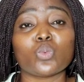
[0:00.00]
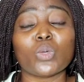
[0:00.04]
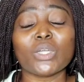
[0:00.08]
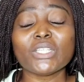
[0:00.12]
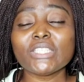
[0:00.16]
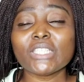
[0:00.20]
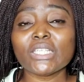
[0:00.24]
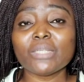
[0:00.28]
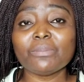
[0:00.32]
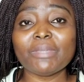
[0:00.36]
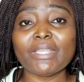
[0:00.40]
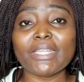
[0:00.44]

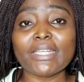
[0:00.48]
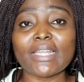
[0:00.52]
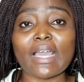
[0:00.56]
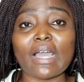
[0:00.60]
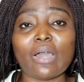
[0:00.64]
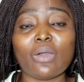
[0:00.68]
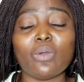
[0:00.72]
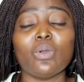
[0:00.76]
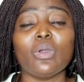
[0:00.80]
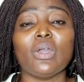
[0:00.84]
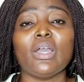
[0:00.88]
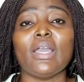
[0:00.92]
watching me
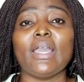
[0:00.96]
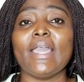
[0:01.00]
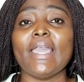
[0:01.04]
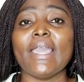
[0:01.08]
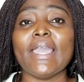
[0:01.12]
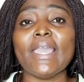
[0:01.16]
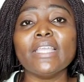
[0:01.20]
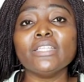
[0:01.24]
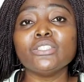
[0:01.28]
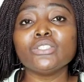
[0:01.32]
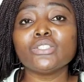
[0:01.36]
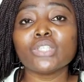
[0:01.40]
now,
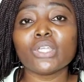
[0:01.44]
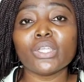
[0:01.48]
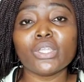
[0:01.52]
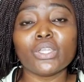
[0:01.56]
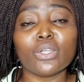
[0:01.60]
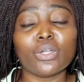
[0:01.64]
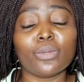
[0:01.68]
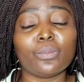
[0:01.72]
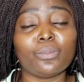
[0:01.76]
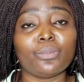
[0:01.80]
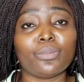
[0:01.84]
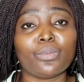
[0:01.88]
enjoy
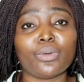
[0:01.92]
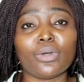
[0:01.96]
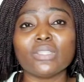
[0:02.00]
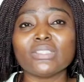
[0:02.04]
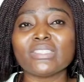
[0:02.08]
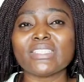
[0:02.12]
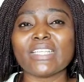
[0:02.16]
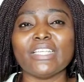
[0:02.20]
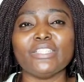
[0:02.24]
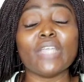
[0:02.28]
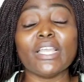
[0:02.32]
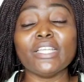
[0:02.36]
your
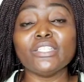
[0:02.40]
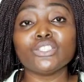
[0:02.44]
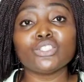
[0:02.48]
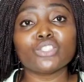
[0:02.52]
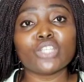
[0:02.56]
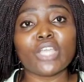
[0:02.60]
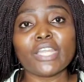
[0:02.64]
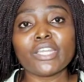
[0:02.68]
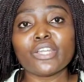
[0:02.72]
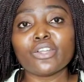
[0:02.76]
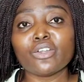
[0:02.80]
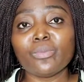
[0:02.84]
month and
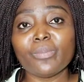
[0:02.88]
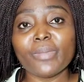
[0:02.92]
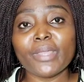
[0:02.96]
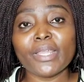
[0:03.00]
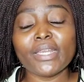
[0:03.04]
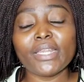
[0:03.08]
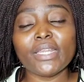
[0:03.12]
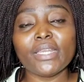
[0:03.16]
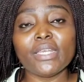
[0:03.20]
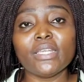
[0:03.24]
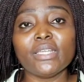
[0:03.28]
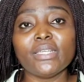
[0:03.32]
enjoy the
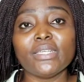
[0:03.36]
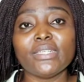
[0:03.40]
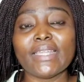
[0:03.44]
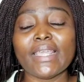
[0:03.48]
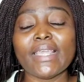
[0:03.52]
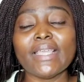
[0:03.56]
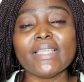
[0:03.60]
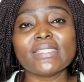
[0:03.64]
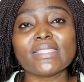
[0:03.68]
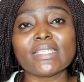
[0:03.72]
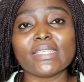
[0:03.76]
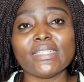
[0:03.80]
remaining
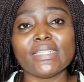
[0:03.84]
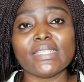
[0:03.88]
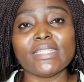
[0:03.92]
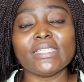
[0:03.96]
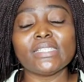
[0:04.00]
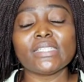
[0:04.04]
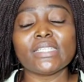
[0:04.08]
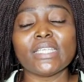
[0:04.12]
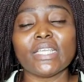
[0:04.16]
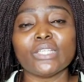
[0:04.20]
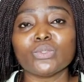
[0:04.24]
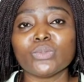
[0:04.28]
days in
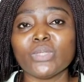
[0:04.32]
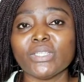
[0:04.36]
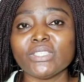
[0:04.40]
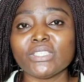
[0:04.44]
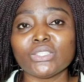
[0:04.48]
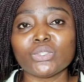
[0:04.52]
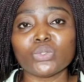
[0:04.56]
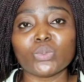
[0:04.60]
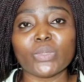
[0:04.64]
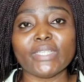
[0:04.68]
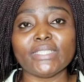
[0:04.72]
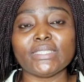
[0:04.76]
this year
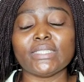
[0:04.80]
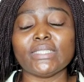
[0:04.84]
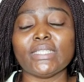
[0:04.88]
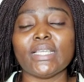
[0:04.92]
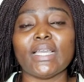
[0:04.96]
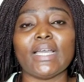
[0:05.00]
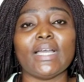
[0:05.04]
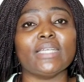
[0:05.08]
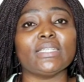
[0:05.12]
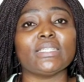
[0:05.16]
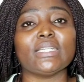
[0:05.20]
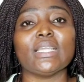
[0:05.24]
2020
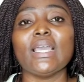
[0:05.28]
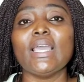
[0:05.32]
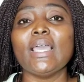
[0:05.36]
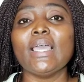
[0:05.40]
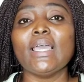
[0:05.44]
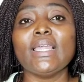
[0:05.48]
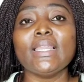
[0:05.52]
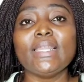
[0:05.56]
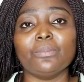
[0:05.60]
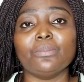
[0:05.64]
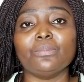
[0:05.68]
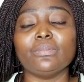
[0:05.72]
and
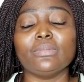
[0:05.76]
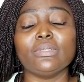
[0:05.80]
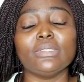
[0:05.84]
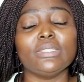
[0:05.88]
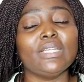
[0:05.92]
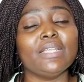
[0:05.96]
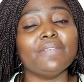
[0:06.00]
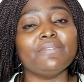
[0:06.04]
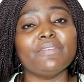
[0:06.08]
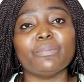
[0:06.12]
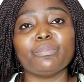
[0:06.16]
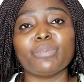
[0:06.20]

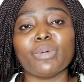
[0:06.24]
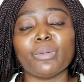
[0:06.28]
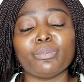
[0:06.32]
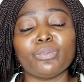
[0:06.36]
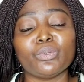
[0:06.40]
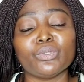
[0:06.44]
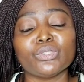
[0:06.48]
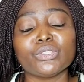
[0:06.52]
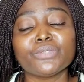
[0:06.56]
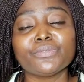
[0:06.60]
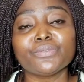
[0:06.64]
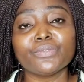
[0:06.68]
live a
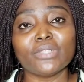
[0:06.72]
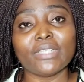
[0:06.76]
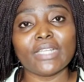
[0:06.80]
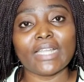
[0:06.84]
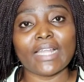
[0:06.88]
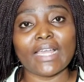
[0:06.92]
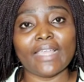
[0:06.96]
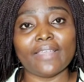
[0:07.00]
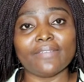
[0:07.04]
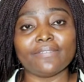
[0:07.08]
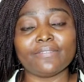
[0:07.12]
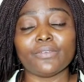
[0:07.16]
purposeful
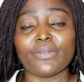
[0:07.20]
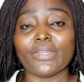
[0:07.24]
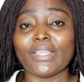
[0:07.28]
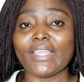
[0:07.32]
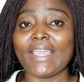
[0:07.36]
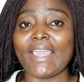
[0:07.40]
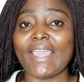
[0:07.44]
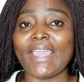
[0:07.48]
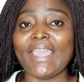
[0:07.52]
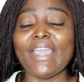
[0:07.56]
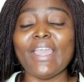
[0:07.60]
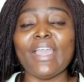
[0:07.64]
life.
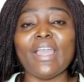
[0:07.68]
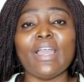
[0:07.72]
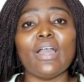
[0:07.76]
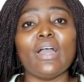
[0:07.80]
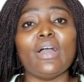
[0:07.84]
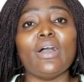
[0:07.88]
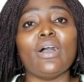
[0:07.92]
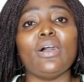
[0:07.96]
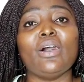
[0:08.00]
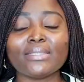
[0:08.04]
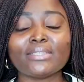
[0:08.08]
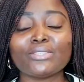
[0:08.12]
Okay,
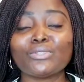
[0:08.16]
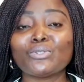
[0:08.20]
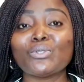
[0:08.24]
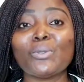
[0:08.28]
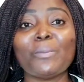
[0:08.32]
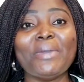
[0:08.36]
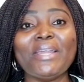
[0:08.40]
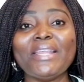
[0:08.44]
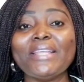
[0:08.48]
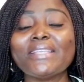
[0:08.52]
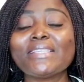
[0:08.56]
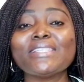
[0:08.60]
so
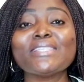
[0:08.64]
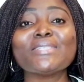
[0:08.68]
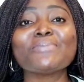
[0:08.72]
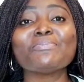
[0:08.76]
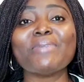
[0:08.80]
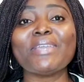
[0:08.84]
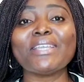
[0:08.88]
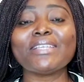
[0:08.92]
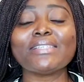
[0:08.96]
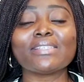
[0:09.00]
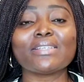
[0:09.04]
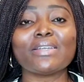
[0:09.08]
many things
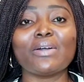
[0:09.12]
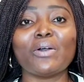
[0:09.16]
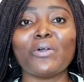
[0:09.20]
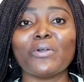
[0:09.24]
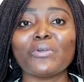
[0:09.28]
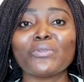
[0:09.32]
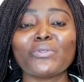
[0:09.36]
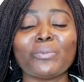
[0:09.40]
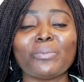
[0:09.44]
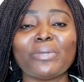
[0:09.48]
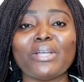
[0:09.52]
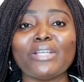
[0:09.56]
makes
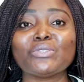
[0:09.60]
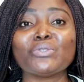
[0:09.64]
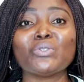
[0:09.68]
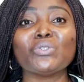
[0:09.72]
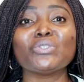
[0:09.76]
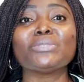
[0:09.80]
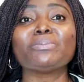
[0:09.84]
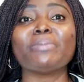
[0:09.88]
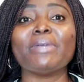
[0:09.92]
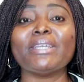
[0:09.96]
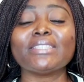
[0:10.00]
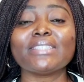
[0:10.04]
October so
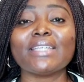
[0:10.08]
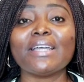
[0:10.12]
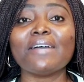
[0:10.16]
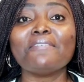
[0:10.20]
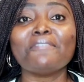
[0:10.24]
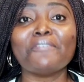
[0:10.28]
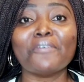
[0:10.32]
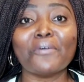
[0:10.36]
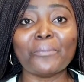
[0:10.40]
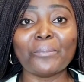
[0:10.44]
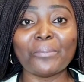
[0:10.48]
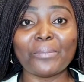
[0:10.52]
special
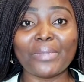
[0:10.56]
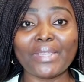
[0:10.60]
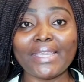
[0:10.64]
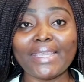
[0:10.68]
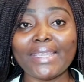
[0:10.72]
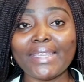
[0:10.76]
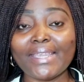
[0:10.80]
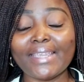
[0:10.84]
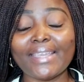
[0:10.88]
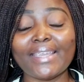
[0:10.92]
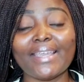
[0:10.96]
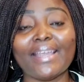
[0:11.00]
for
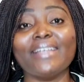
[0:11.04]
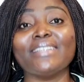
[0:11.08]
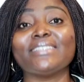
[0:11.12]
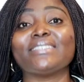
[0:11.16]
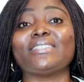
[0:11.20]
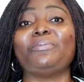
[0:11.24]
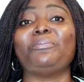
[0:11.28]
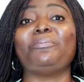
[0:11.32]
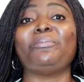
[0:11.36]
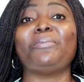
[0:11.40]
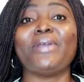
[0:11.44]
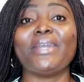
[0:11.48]
me as
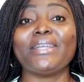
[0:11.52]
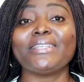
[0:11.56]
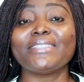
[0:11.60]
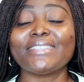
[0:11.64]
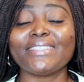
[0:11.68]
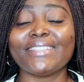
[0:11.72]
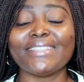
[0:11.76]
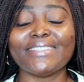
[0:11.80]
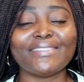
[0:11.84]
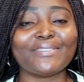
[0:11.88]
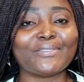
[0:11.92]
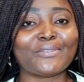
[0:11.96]
a
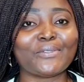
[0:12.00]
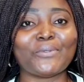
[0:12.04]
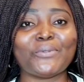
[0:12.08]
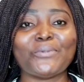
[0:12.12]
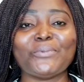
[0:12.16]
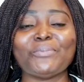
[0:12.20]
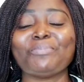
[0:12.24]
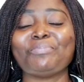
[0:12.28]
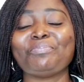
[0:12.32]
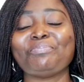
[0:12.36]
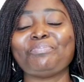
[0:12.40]
person, so